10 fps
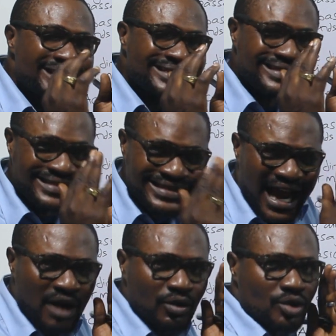is
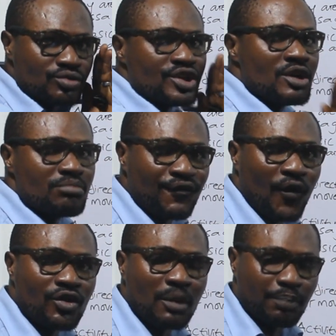narrowed
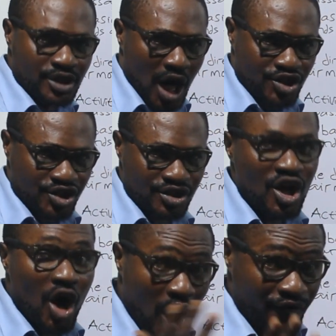before the production
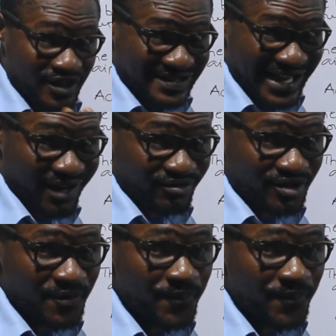of the sound.